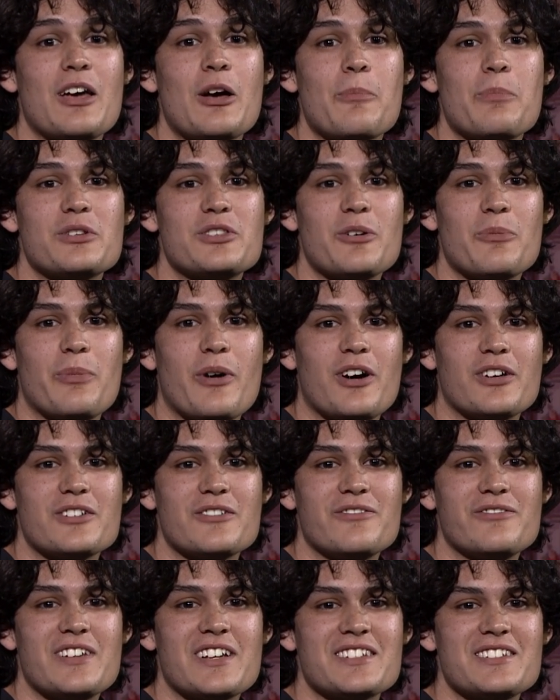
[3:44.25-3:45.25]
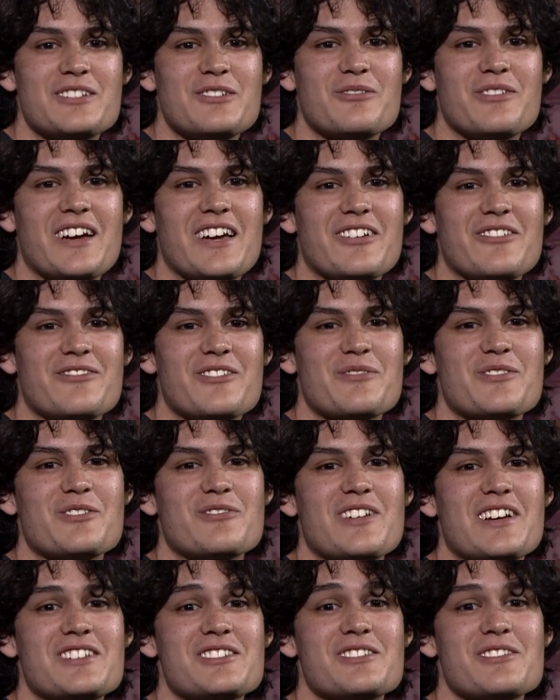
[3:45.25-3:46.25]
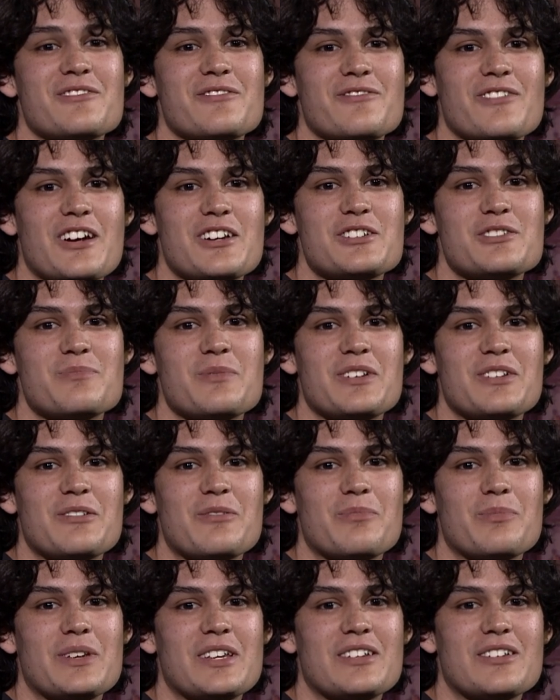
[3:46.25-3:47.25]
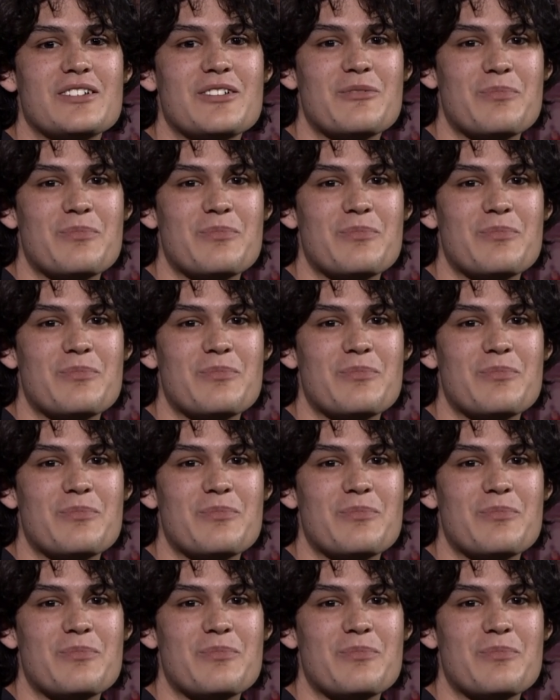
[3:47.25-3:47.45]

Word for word: but the ball deflected away from the redshirt freshman mid